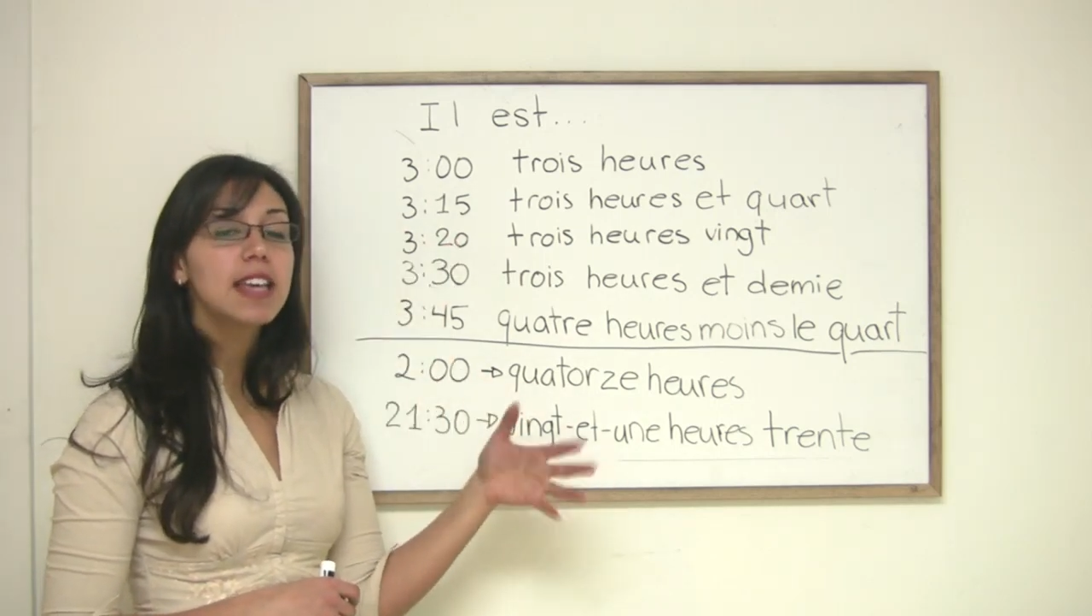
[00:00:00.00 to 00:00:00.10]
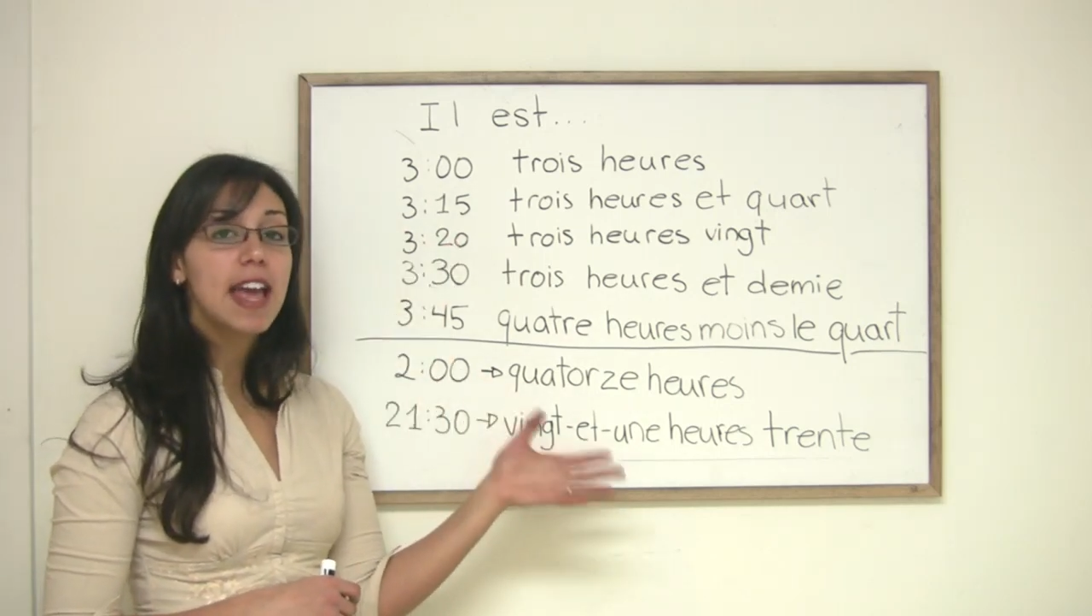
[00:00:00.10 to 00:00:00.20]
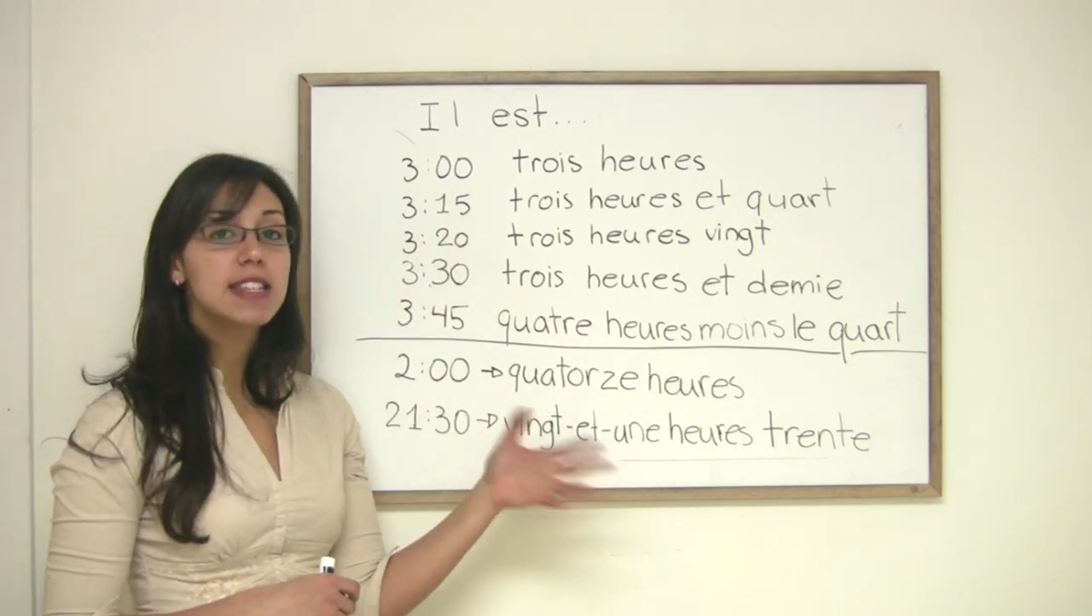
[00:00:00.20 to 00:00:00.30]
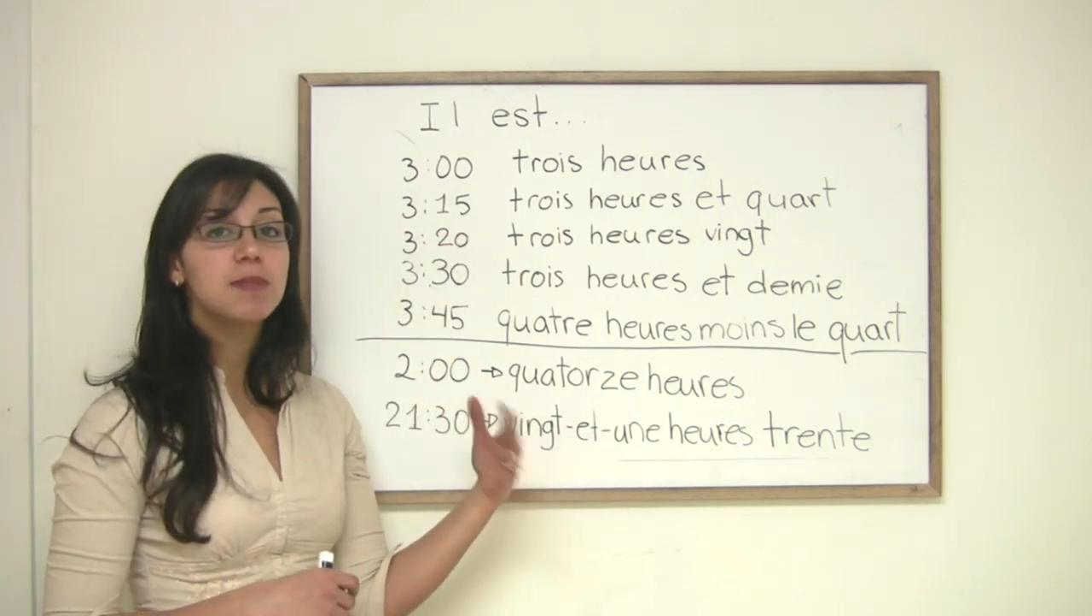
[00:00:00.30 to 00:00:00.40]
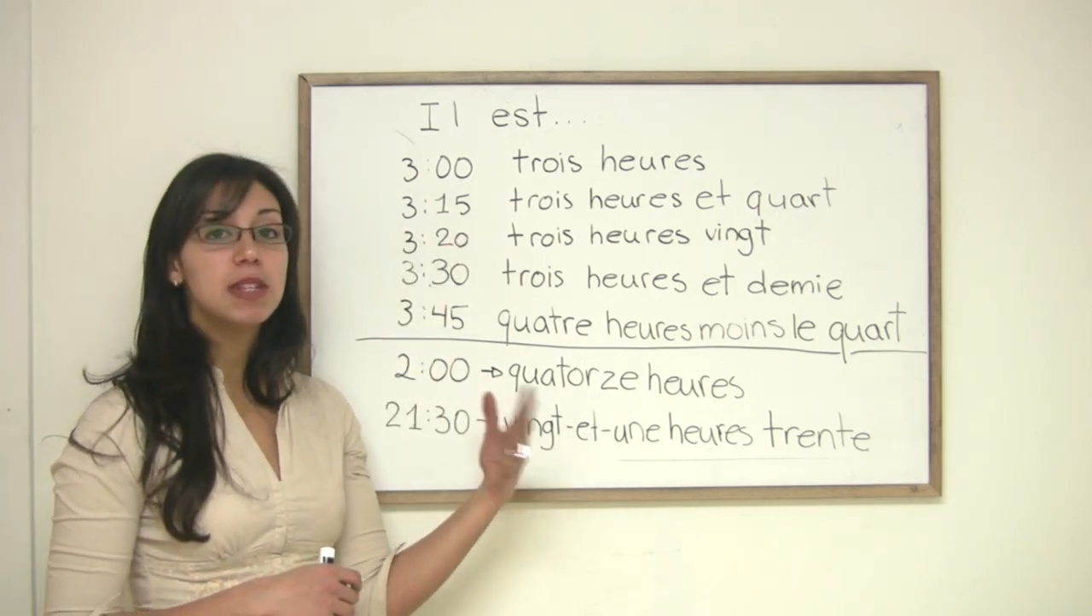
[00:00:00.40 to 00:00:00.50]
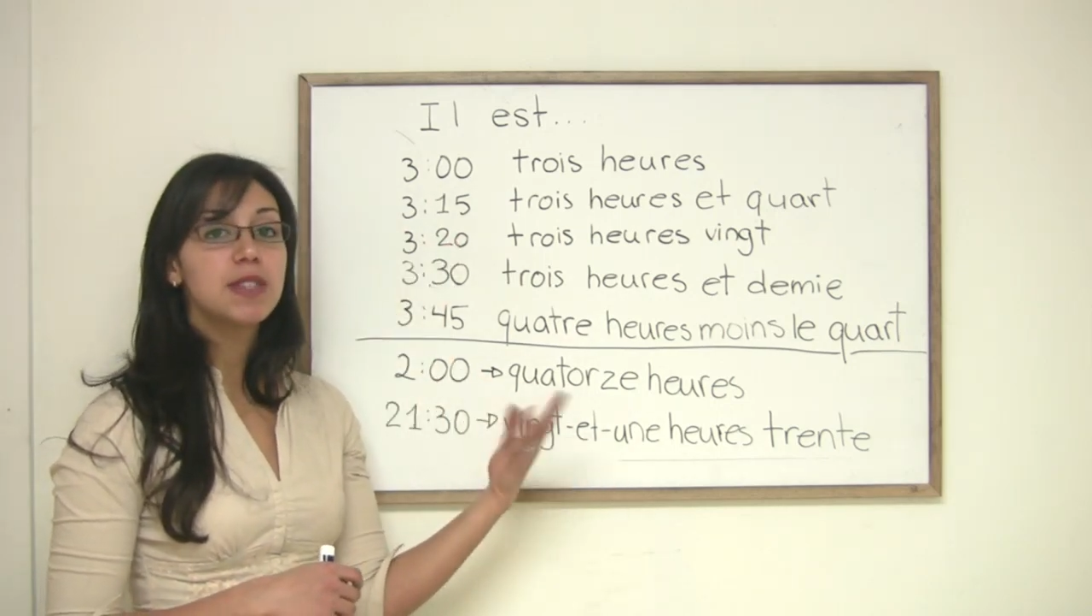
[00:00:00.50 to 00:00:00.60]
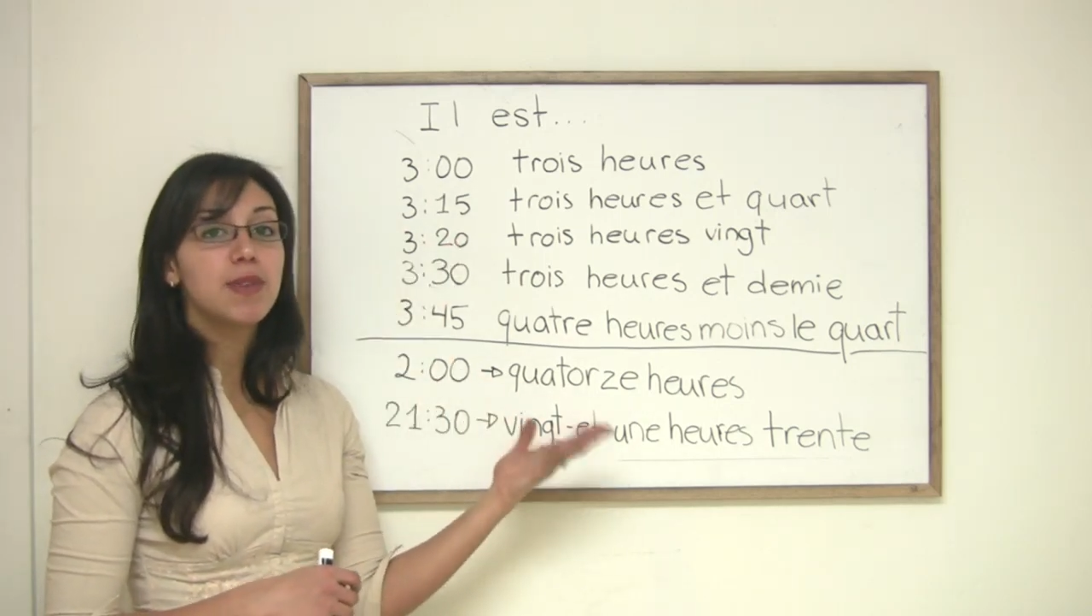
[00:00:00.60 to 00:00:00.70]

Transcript: 15 means